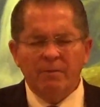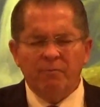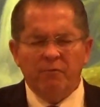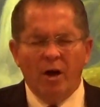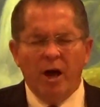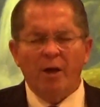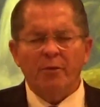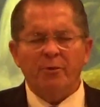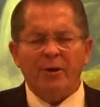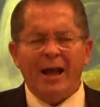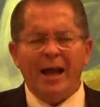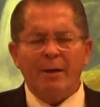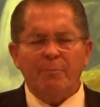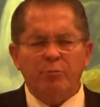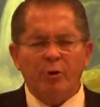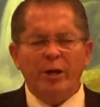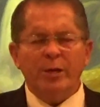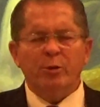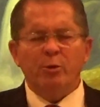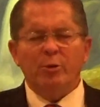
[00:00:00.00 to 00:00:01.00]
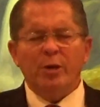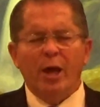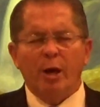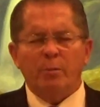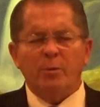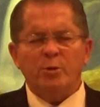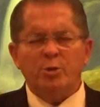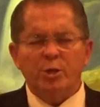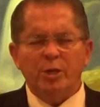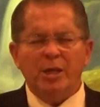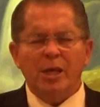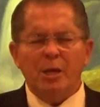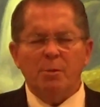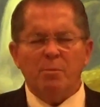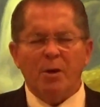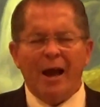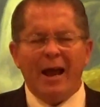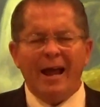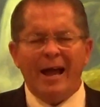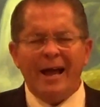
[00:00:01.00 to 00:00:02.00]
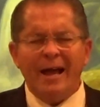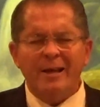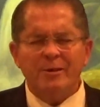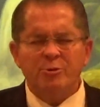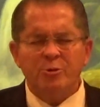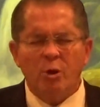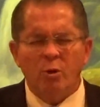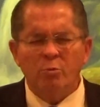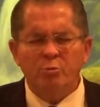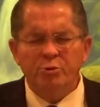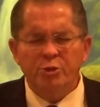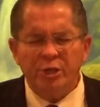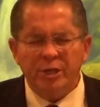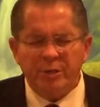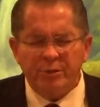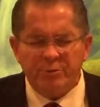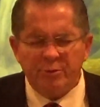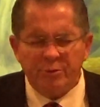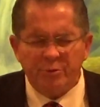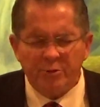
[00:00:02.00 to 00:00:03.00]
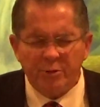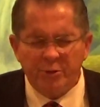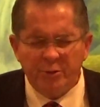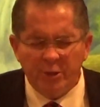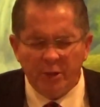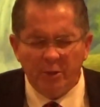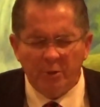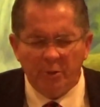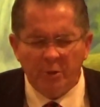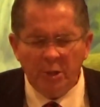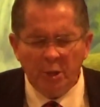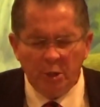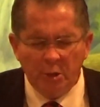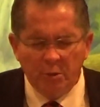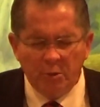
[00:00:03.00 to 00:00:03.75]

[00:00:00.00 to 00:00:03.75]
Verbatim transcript: Father, I pray you help us to keep our eyes on Jesus until